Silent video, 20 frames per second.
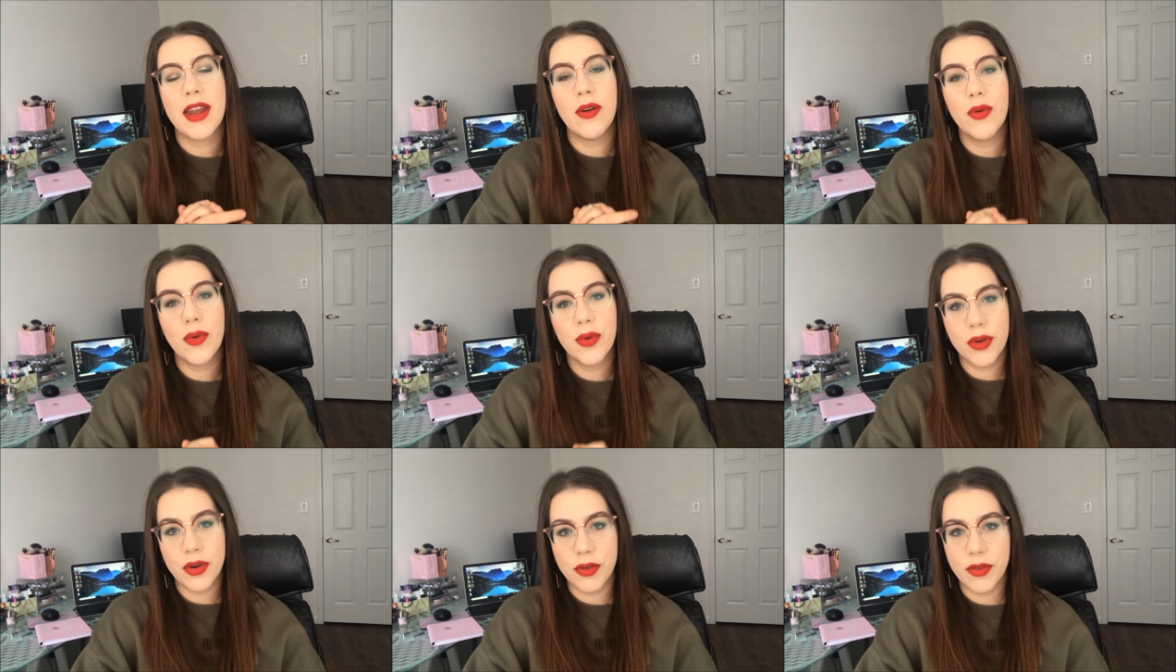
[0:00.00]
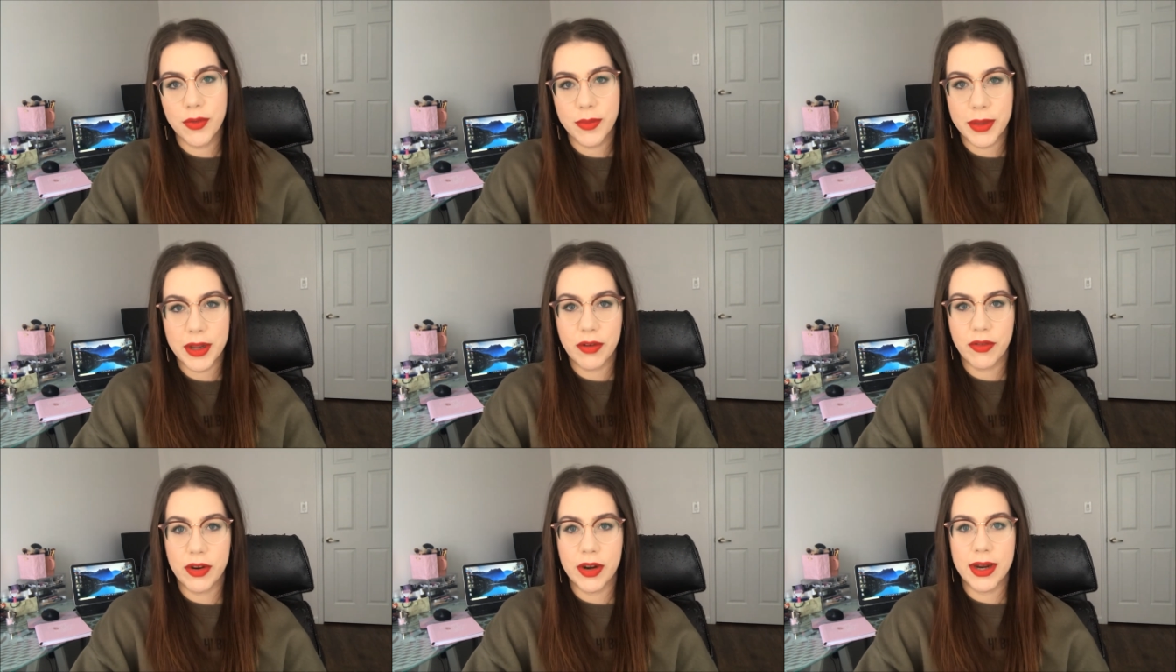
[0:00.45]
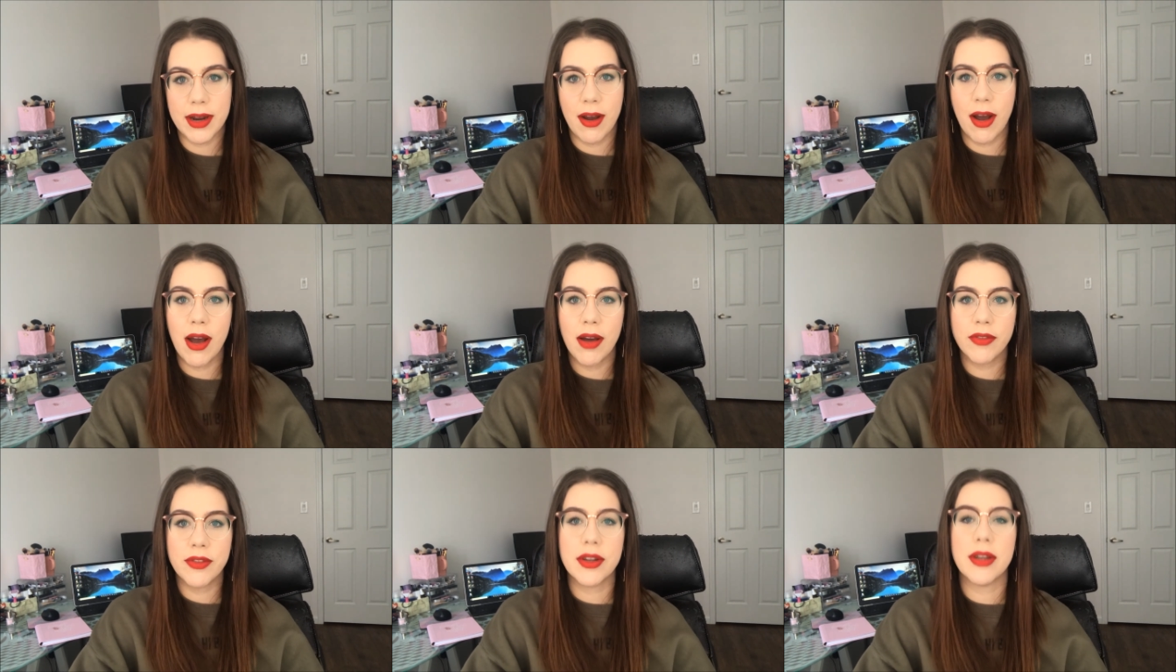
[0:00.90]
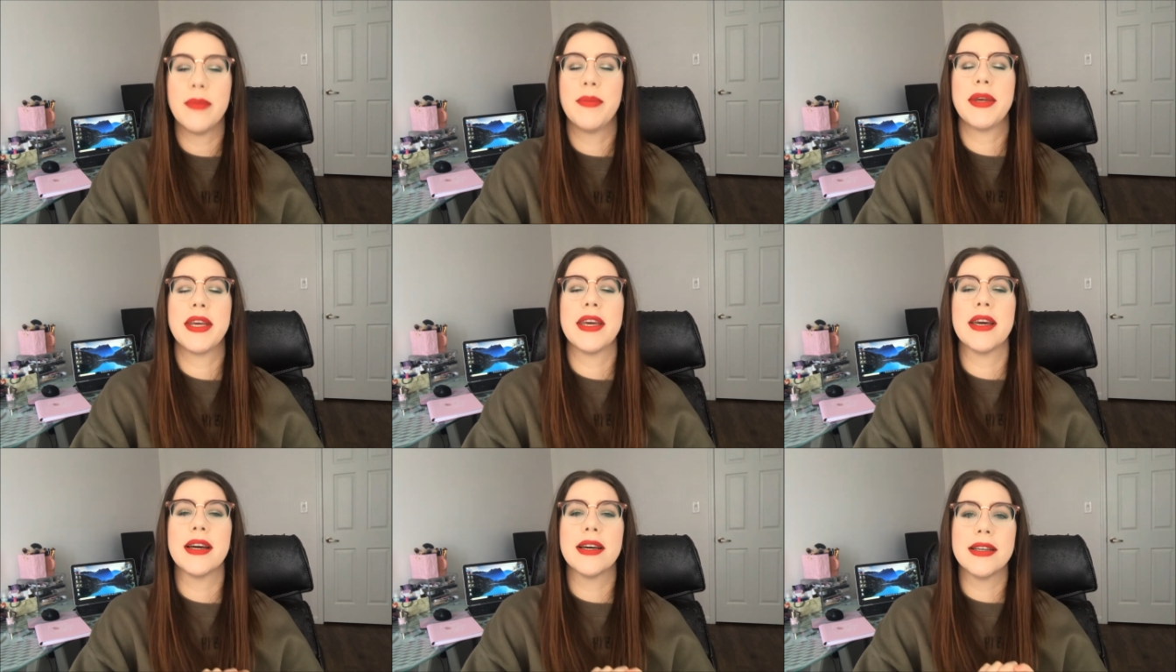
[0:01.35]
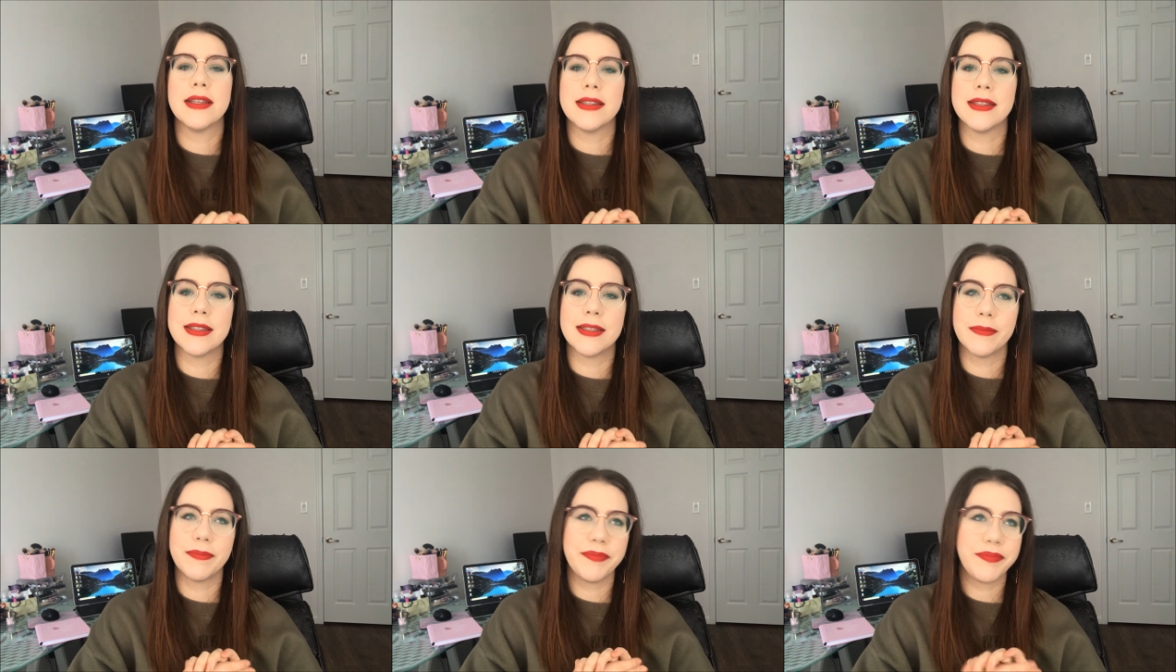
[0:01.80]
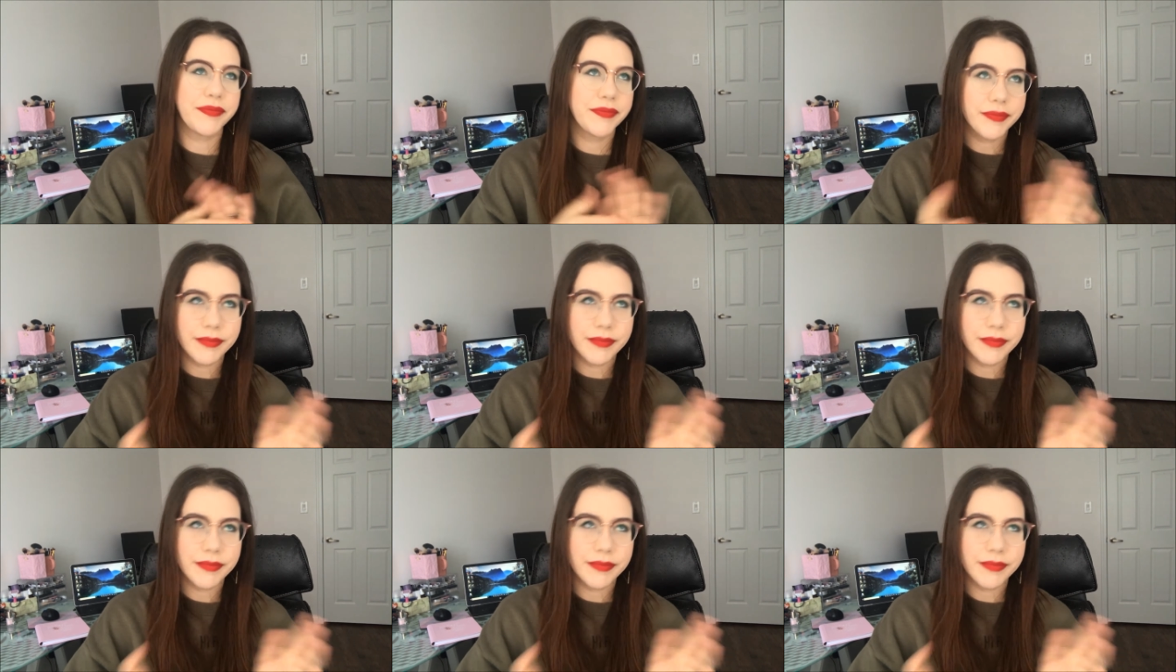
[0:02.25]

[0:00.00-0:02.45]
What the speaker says: I don't order from there very often because